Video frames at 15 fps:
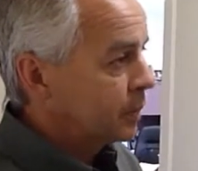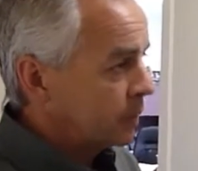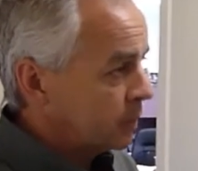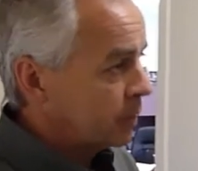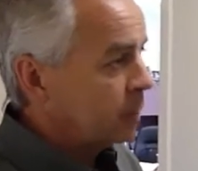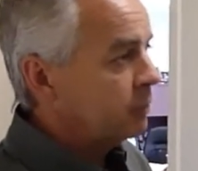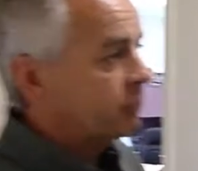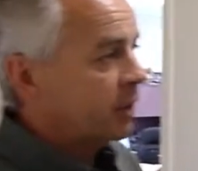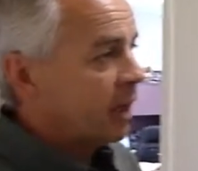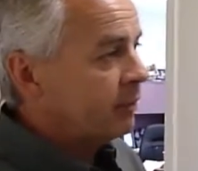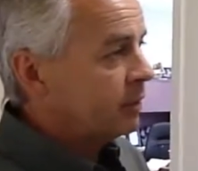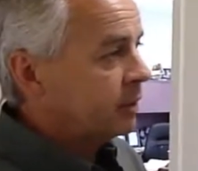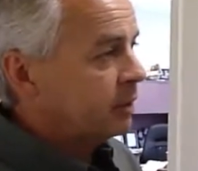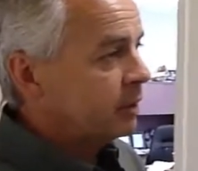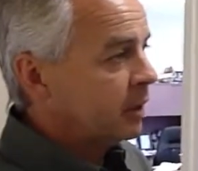35,
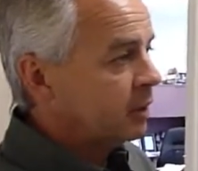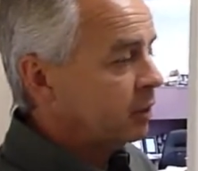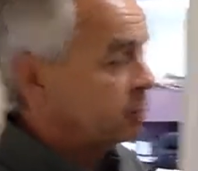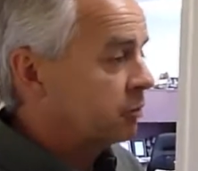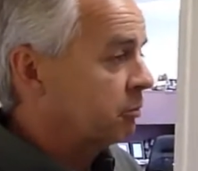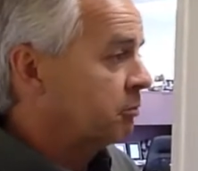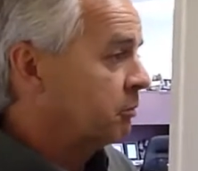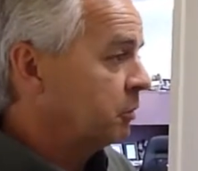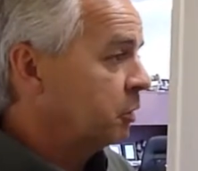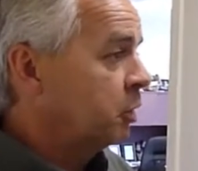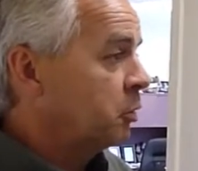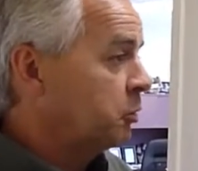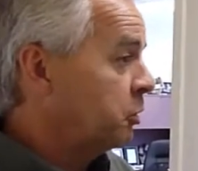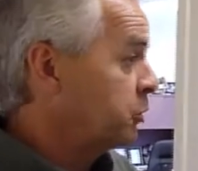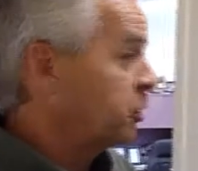and there's
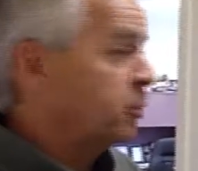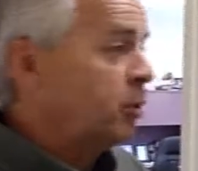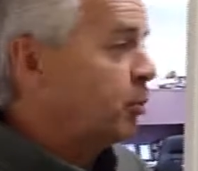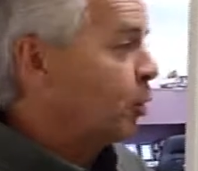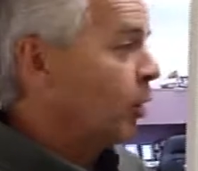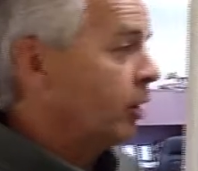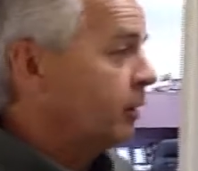going to be more.